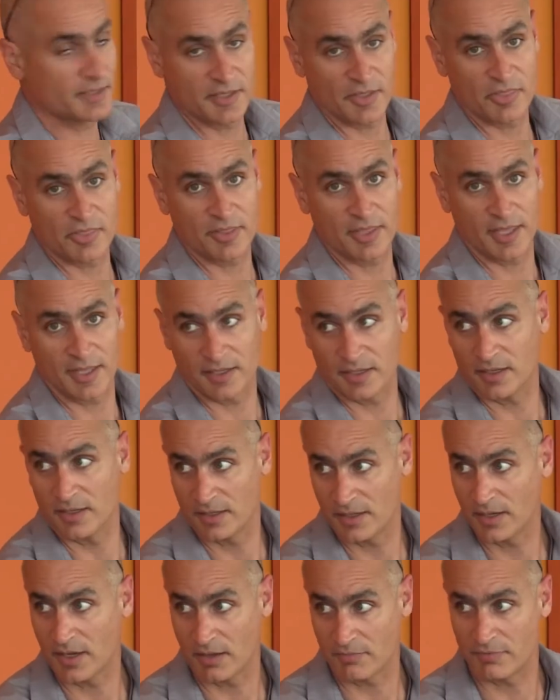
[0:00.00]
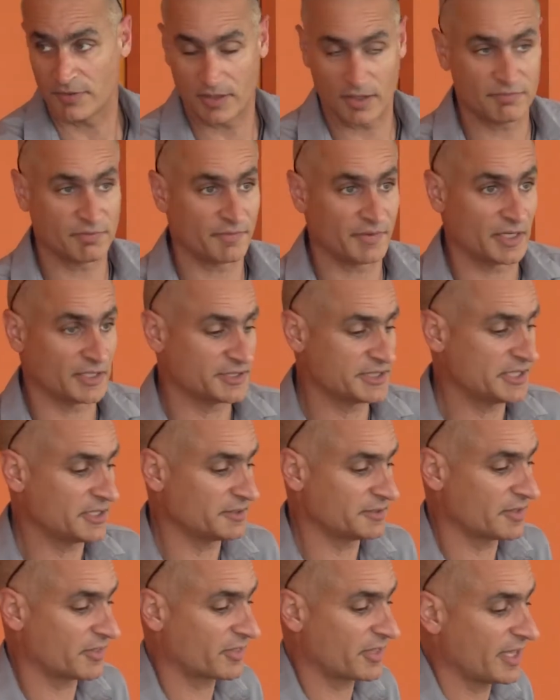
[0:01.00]
the skin of a volunteer
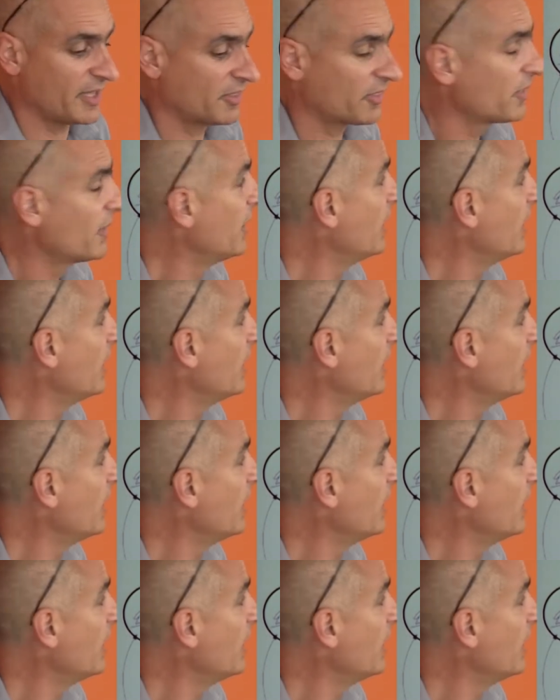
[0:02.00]
in this case.